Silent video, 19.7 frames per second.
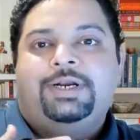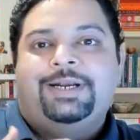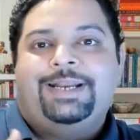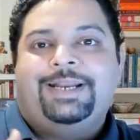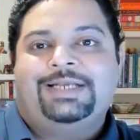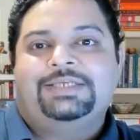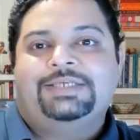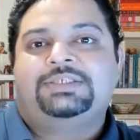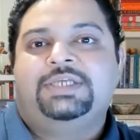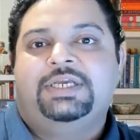
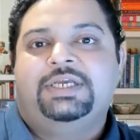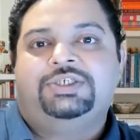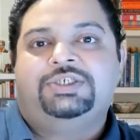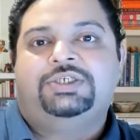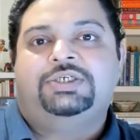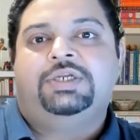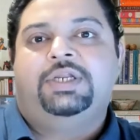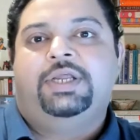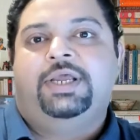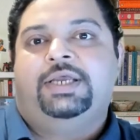
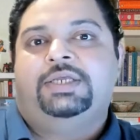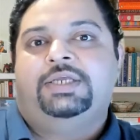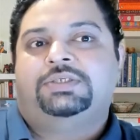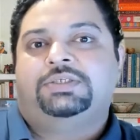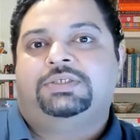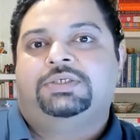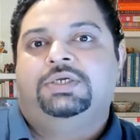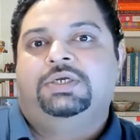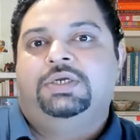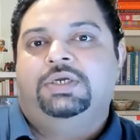taxation
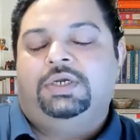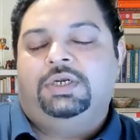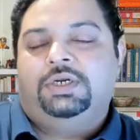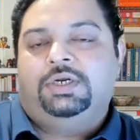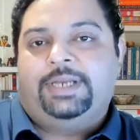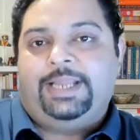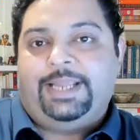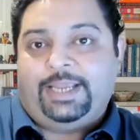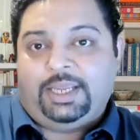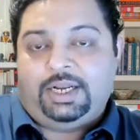has
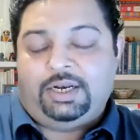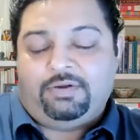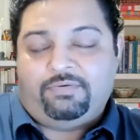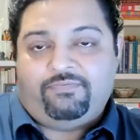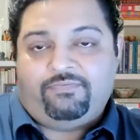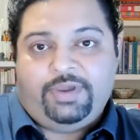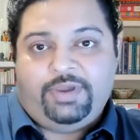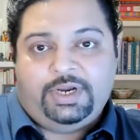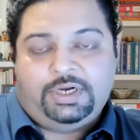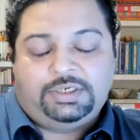taken
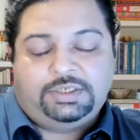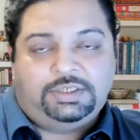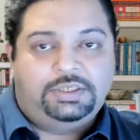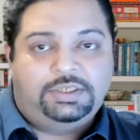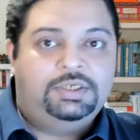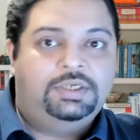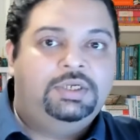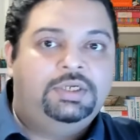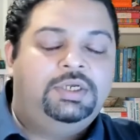effect